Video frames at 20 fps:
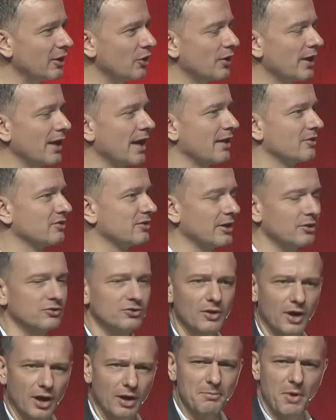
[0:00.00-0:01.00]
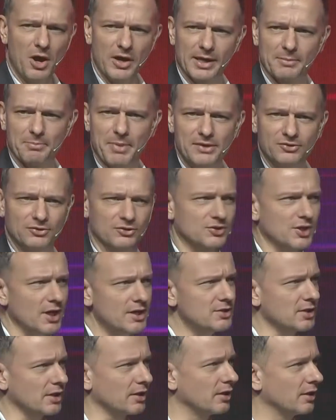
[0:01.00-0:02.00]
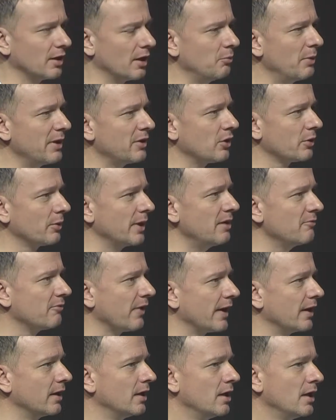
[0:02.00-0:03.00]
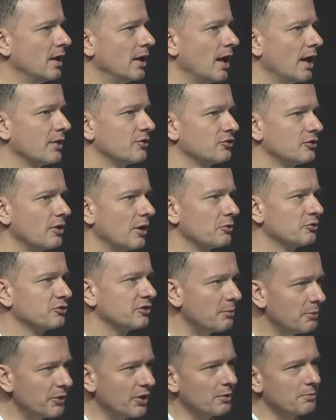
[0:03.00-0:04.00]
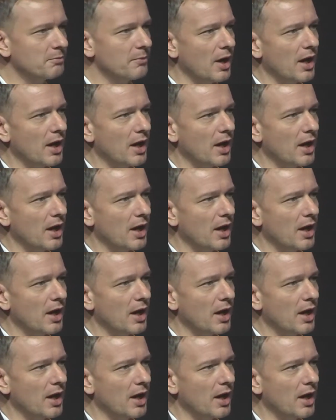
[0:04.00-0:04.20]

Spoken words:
looking at and saying, so our market base is changing. We've got to innovate. And so some of them